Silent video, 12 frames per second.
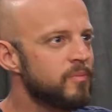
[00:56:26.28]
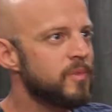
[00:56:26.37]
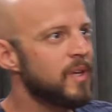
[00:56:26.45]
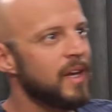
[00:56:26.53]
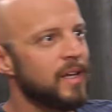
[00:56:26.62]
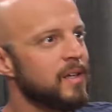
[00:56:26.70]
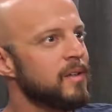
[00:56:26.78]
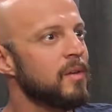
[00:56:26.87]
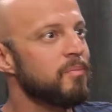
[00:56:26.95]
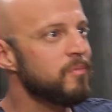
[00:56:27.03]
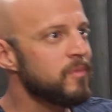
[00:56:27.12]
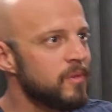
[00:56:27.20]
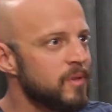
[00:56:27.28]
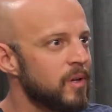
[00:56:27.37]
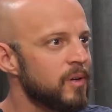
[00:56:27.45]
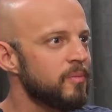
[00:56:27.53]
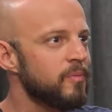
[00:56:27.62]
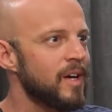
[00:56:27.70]
getting you know,
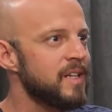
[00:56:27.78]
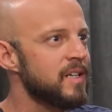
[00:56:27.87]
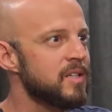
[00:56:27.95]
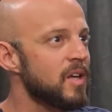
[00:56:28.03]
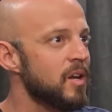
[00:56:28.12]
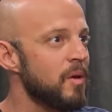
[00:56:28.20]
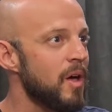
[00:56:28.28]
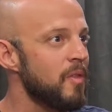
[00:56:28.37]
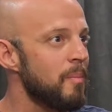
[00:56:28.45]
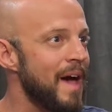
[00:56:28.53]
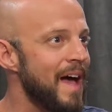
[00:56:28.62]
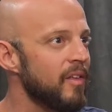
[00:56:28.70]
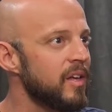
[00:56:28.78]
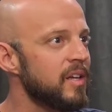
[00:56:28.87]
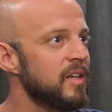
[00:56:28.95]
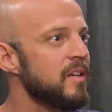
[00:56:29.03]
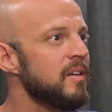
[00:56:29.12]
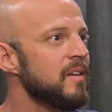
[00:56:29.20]
their ideas on the, on the ballot
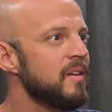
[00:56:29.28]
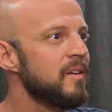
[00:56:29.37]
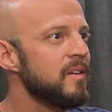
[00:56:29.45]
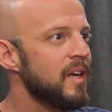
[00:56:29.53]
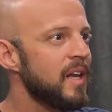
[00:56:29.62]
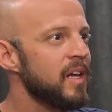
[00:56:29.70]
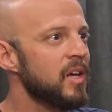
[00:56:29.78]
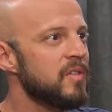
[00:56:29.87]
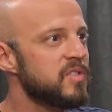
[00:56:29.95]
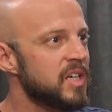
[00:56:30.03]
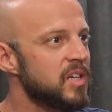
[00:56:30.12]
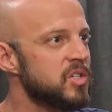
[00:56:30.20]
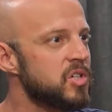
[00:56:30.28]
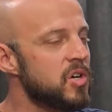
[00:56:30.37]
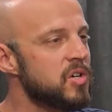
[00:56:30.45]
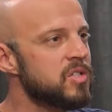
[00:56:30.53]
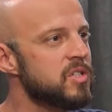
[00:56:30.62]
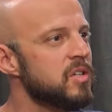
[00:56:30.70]
and getting enough
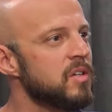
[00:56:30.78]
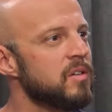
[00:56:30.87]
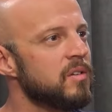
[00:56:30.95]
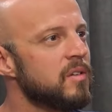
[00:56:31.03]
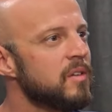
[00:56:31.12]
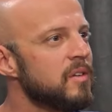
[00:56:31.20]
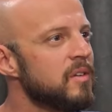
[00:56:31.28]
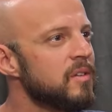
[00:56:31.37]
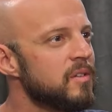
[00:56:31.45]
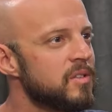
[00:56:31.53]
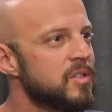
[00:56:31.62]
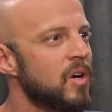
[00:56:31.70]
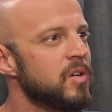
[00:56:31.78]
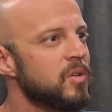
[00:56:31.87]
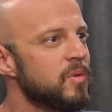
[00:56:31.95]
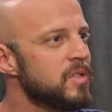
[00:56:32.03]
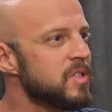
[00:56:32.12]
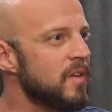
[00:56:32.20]
signatures to start
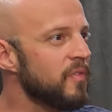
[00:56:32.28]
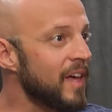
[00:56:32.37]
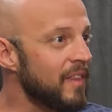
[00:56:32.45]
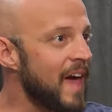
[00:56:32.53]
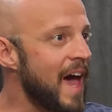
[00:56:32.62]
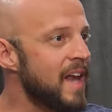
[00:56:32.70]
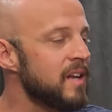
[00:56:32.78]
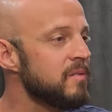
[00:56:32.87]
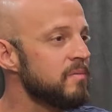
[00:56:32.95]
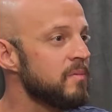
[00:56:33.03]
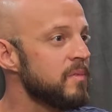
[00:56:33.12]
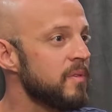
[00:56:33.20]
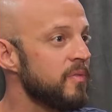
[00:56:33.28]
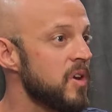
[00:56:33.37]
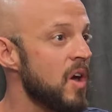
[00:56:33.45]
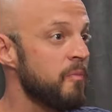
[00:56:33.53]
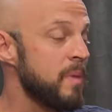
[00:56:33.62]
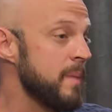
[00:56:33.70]
doing stuff like that? And if
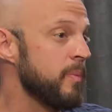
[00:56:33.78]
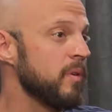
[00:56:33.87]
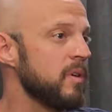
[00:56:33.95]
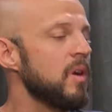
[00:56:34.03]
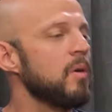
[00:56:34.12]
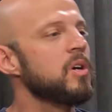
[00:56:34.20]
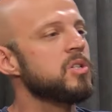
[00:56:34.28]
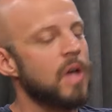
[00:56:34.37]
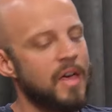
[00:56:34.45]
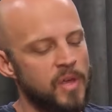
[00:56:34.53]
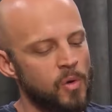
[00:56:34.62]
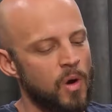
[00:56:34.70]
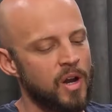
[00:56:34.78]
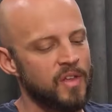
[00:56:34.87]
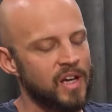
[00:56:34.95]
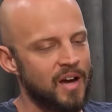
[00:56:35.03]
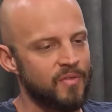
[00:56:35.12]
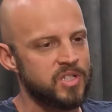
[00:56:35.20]
enough people, you know, because I think one of the
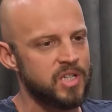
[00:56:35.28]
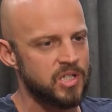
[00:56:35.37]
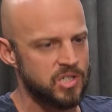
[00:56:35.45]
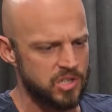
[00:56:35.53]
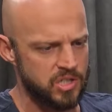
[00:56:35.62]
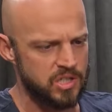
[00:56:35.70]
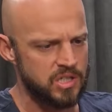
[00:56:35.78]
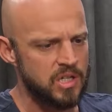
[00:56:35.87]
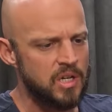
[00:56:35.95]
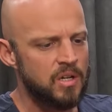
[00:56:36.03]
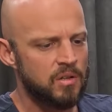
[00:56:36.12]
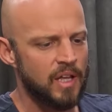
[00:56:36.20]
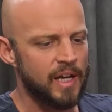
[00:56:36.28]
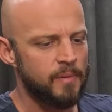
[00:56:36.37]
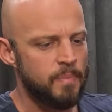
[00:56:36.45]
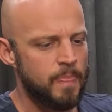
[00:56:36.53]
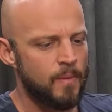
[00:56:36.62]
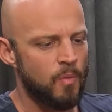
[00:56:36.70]
conversations is like,
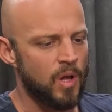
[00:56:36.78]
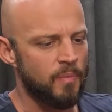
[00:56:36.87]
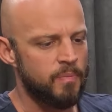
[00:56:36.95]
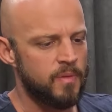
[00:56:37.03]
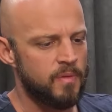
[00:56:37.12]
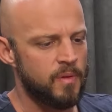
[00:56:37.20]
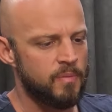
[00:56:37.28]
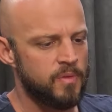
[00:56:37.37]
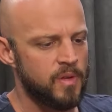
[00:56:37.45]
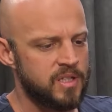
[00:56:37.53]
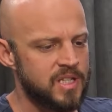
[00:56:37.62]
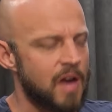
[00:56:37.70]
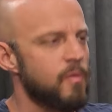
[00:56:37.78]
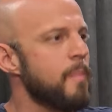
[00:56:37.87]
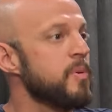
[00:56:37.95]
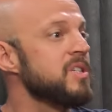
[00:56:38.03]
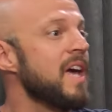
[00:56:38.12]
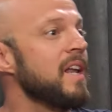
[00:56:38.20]
well, that's not
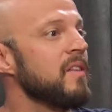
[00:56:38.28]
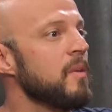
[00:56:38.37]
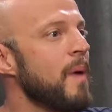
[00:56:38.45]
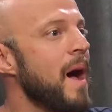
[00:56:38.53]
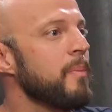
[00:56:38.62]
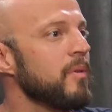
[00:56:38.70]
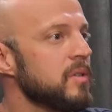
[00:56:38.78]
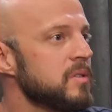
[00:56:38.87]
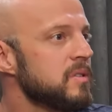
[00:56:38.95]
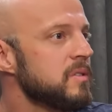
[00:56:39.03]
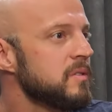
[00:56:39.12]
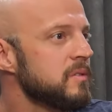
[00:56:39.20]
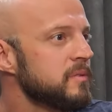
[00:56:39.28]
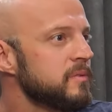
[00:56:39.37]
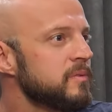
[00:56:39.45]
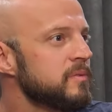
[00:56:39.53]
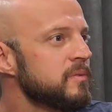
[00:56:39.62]
representing the populace, right?